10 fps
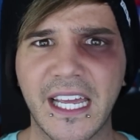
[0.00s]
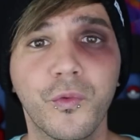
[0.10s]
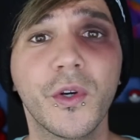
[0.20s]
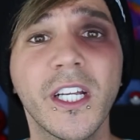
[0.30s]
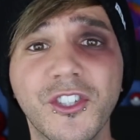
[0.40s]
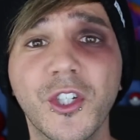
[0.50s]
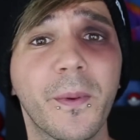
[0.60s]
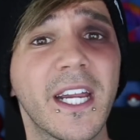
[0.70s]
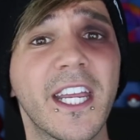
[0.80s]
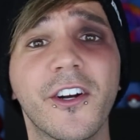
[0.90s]
The real
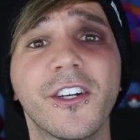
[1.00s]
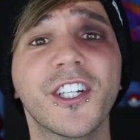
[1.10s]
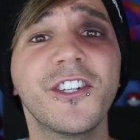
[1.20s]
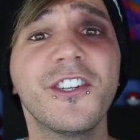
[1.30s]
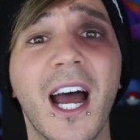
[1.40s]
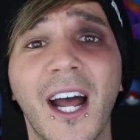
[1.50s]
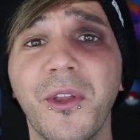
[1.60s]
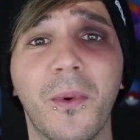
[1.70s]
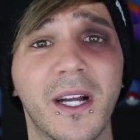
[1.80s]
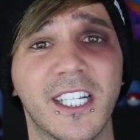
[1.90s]
superheroes are
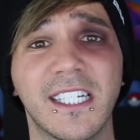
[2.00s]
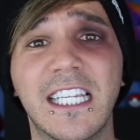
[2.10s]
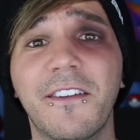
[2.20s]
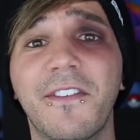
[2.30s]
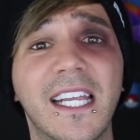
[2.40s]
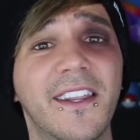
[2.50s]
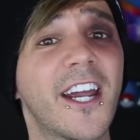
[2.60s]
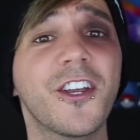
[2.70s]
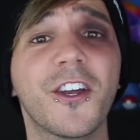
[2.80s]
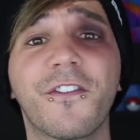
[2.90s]
not the ones on TV.
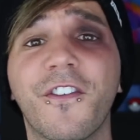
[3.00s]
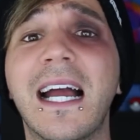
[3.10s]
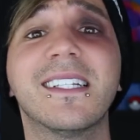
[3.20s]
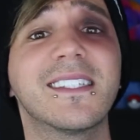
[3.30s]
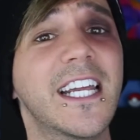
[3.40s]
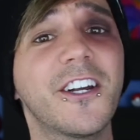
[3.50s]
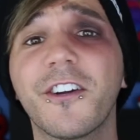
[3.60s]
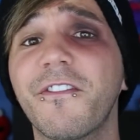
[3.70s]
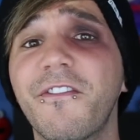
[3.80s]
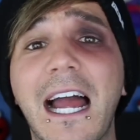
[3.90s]
They're your friends, they're
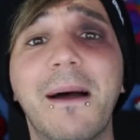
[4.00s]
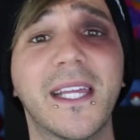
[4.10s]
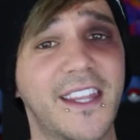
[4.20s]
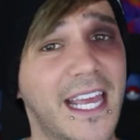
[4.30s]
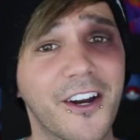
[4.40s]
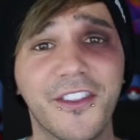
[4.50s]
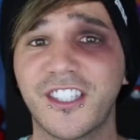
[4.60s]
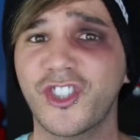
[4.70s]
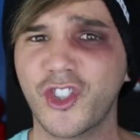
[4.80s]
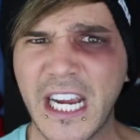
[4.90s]
your family, they are
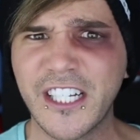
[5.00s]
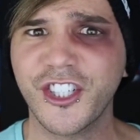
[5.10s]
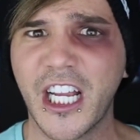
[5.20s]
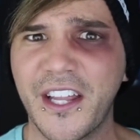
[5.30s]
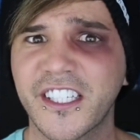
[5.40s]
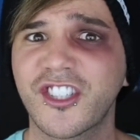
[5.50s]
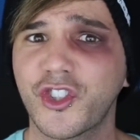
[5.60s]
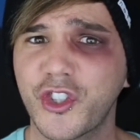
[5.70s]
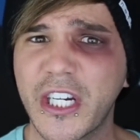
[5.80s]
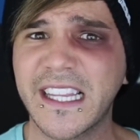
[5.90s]
the strangers on the
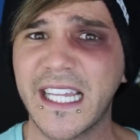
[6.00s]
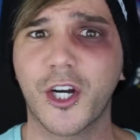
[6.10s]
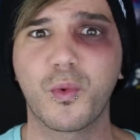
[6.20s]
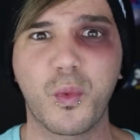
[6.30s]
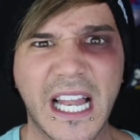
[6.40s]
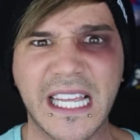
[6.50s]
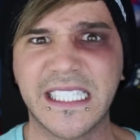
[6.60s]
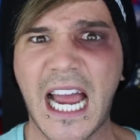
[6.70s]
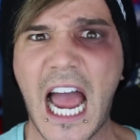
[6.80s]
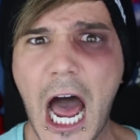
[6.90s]
street that are
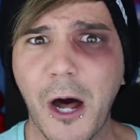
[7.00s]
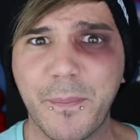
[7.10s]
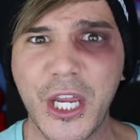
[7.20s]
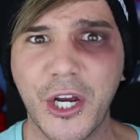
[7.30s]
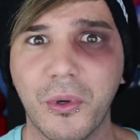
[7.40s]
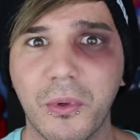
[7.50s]
willing to help you.